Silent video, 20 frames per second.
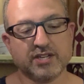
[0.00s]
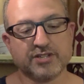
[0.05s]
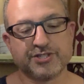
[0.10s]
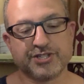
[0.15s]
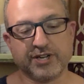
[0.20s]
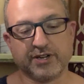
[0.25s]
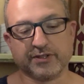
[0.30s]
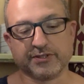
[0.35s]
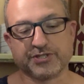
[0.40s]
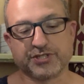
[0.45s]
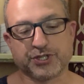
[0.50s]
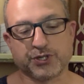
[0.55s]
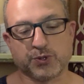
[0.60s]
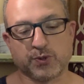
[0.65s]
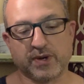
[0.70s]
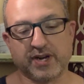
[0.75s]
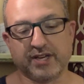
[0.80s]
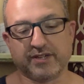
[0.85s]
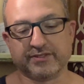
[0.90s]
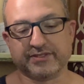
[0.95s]
Gerald's
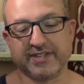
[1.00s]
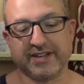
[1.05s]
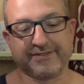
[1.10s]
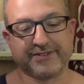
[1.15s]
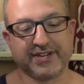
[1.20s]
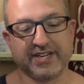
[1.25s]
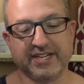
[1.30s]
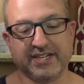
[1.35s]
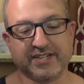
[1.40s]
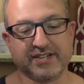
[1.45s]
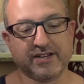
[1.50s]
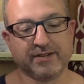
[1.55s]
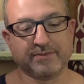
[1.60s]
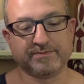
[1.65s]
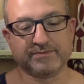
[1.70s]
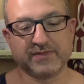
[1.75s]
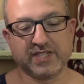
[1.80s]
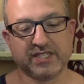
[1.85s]
trail never heated up.